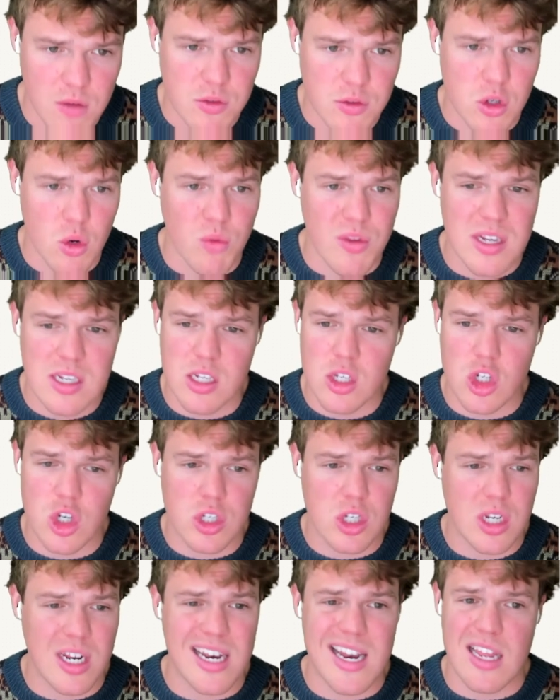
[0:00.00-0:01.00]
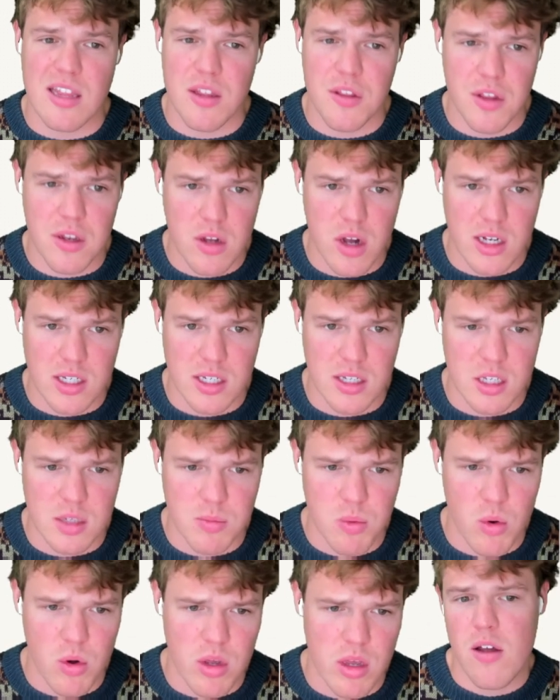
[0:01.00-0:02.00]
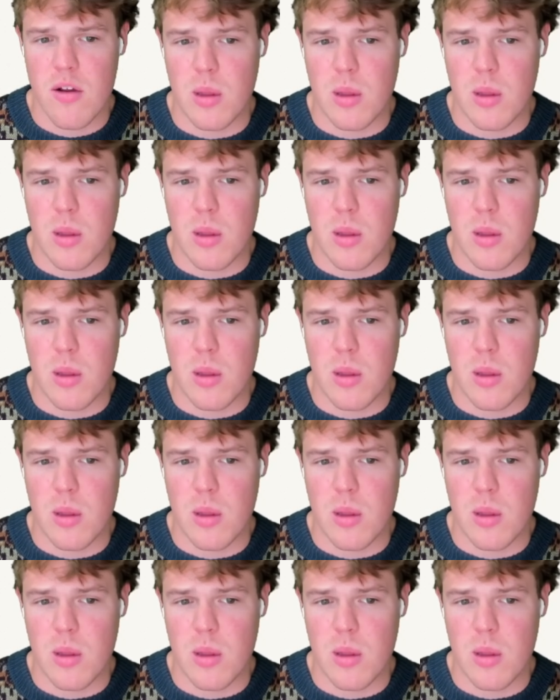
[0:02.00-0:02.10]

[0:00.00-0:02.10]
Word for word: So this is just connecting the dots at this point.